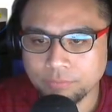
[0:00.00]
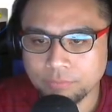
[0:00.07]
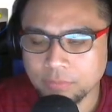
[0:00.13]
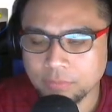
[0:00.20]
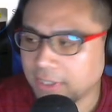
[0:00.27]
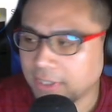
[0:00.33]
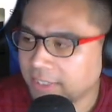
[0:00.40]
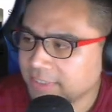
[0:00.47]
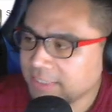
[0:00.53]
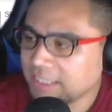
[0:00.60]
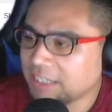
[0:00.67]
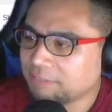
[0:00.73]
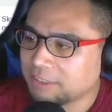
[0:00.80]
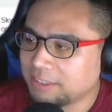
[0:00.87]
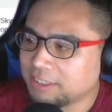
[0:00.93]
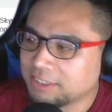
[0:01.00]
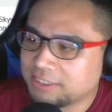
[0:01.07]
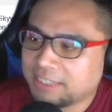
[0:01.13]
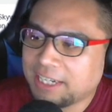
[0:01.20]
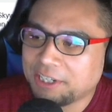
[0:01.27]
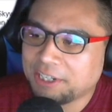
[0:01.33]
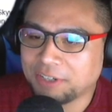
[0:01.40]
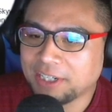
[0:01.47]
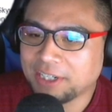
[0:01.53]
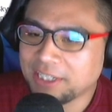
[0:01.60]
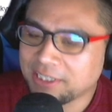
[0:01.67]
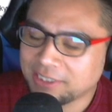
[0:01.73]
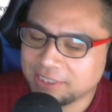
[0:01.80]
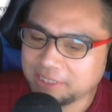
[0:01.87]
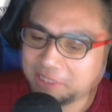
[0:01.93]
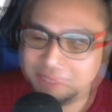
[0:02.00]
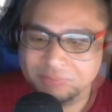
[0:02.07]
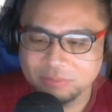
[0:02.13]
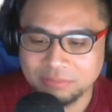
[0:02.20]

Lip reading: Easy enough to understand, right? Like,